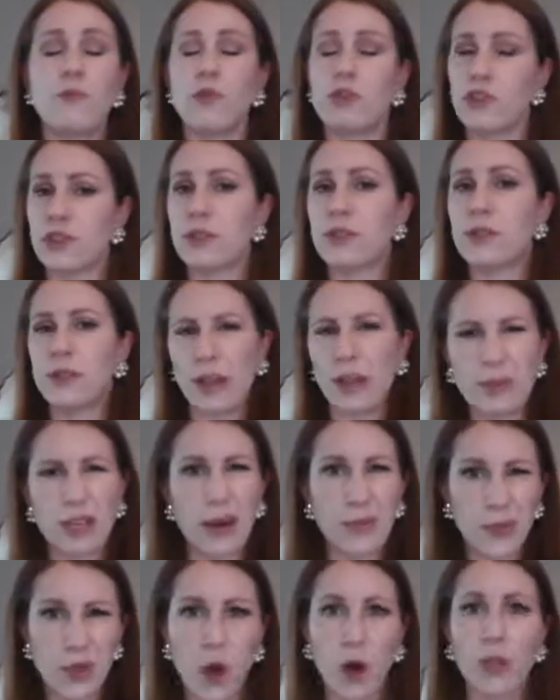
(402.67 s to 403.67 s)
which is
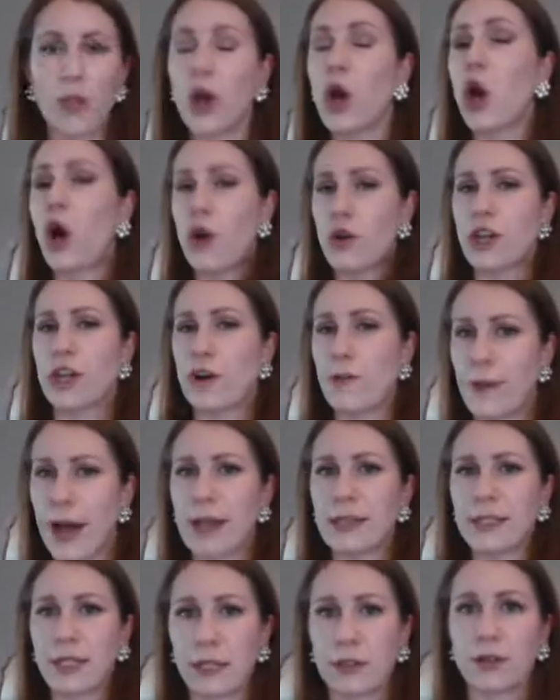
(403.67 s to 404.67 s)
sometimes called the
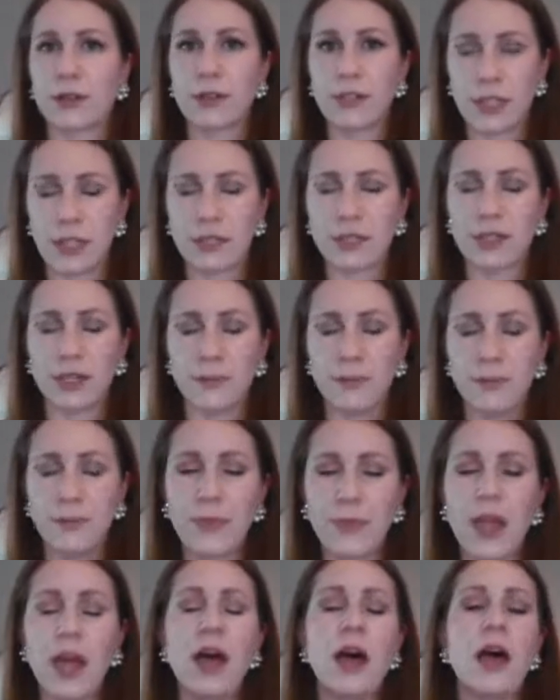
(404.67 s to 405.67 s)
cardiovascular system,
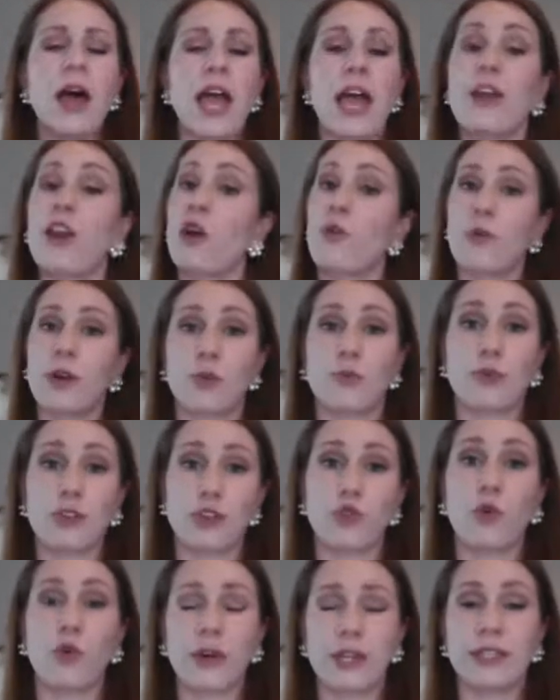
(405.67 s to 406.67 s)
and our
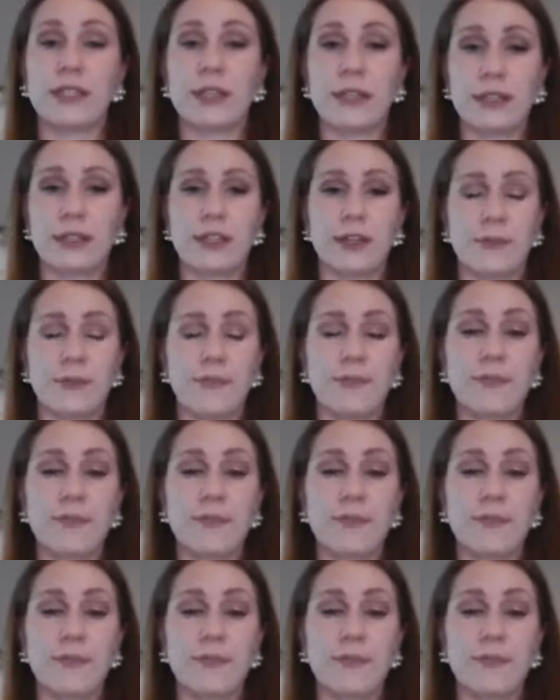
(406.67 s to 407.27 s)
respiratory system.